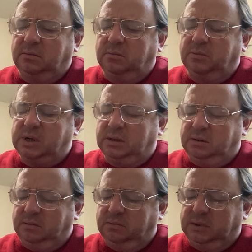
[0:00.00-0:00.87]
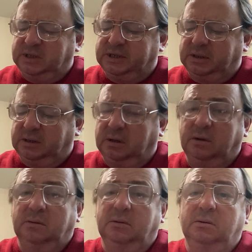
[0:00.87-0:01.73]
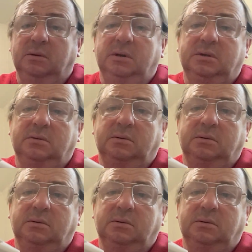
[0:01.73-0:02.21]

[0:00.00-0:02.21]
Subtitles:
But basically you do this.